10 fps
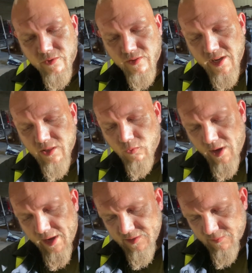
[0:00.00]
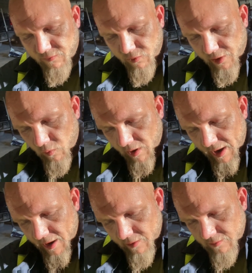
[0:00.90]
lengthwise before they wear
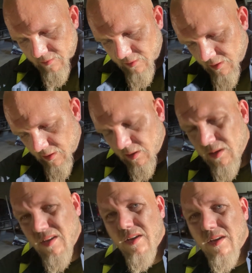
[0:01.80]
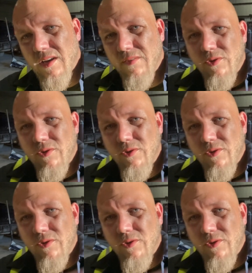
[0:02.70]
out. And if you